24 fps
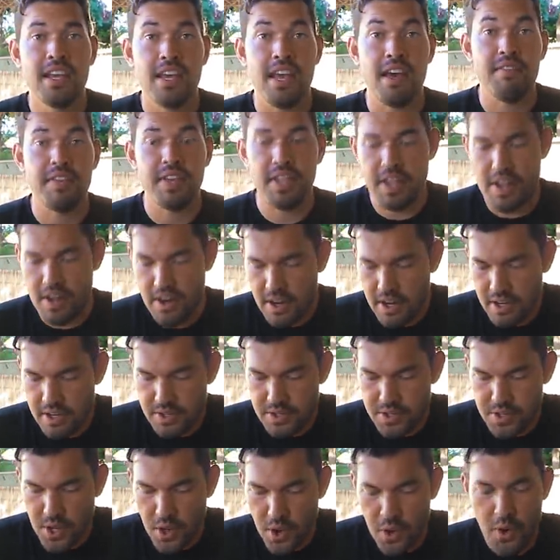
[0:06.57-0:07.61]
Kevin here.
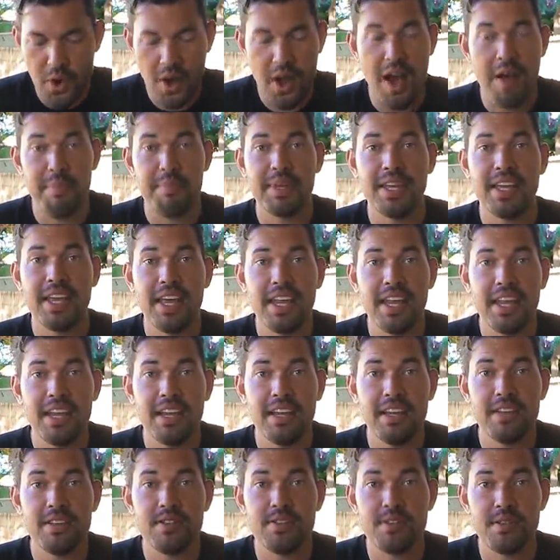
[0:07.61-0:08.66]
So I've been
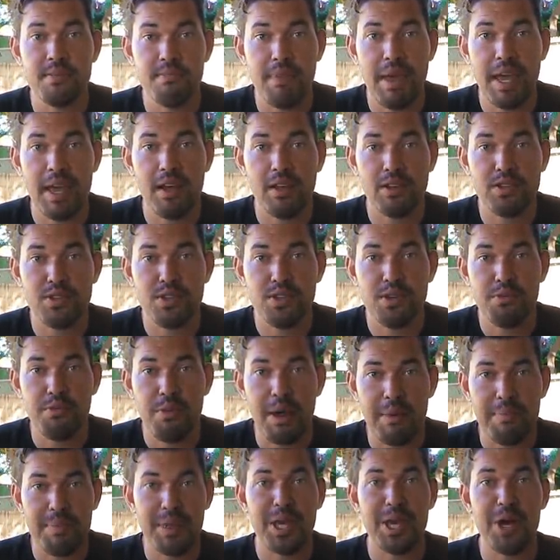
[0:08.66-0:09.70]
getting some mail to
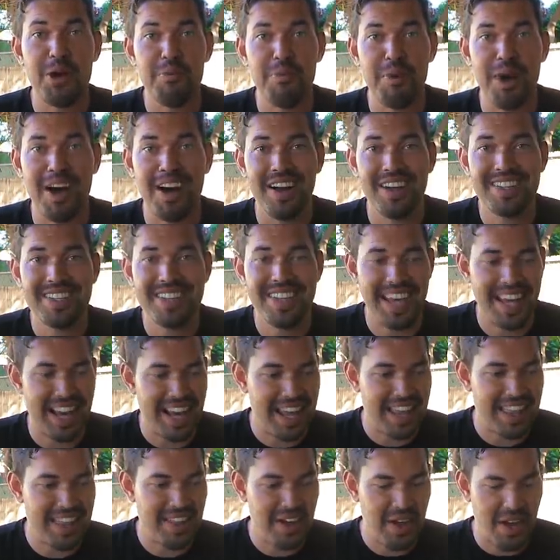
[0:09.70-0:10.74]
my P.O. box, and
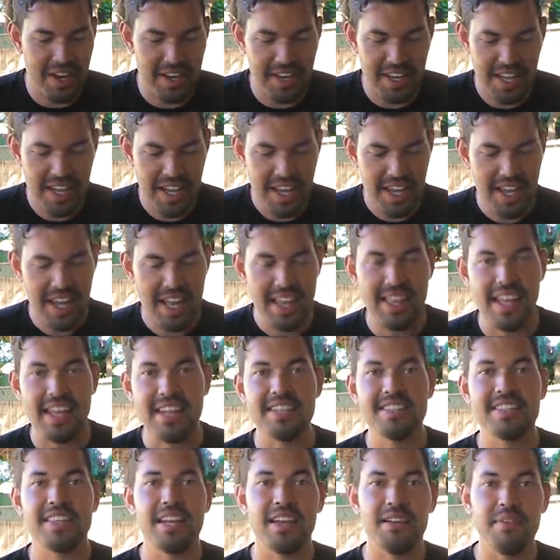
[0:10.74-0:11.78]
I thought that
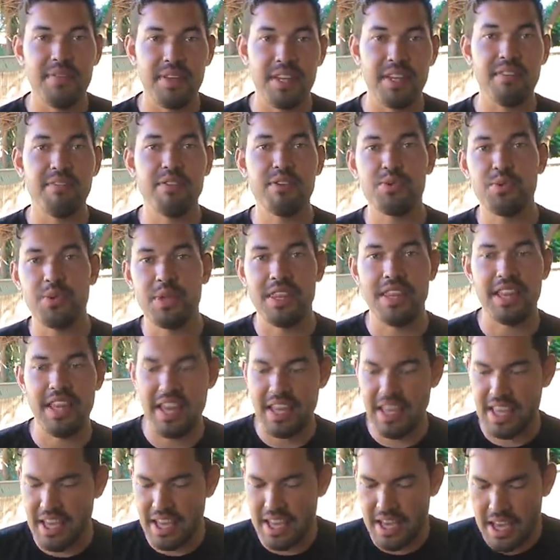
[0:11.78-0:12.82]
instead of individually
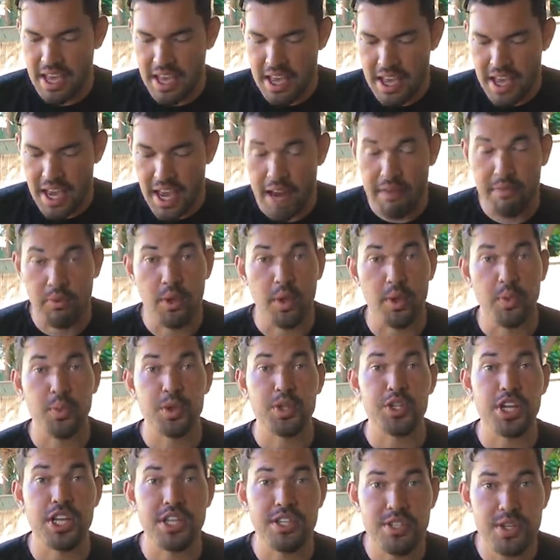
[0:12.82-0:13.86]
thanking everyone,
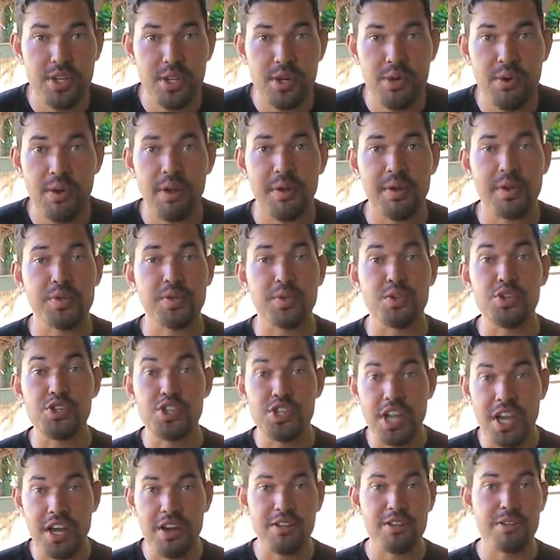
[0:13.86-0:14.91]
which I do, I'll also
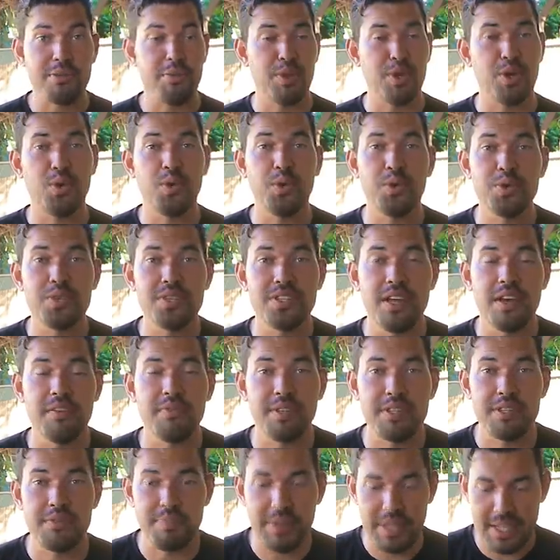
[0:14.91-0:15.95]
share some of the cool stuff
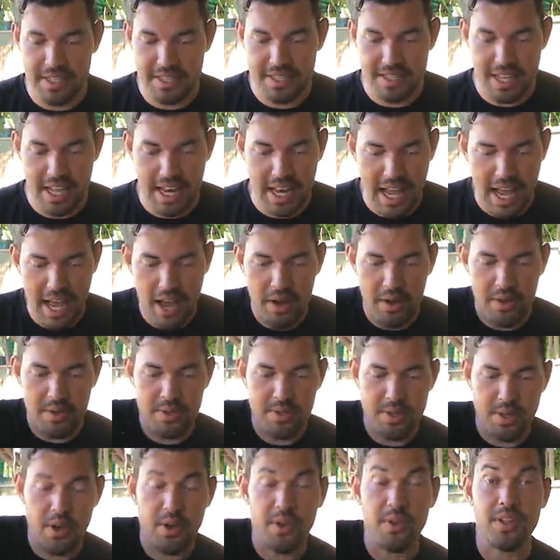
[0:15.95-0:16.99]
that's being sent out.
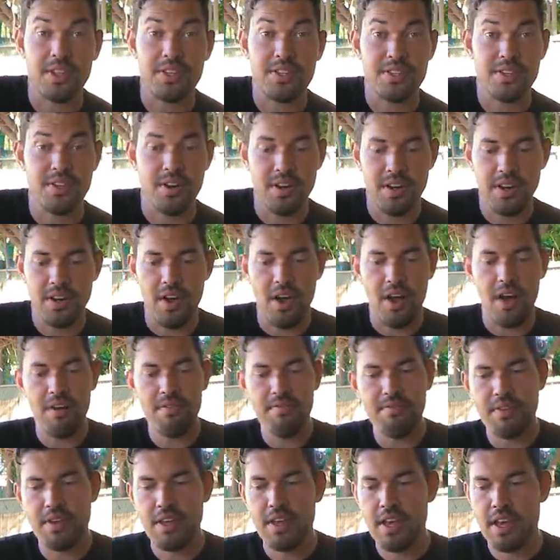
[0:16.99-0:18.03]
So let's start it
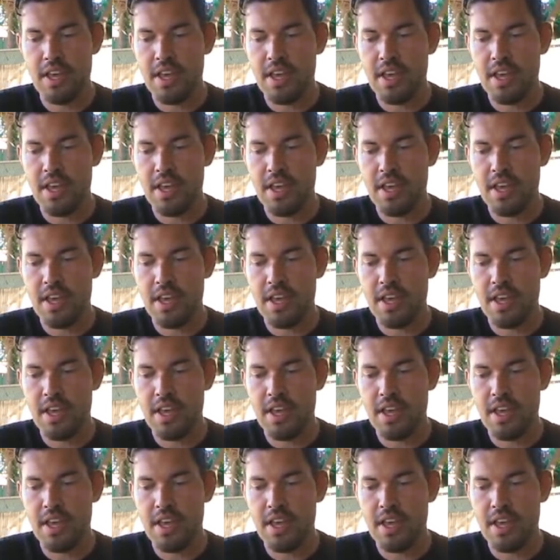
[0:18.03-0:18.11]
off.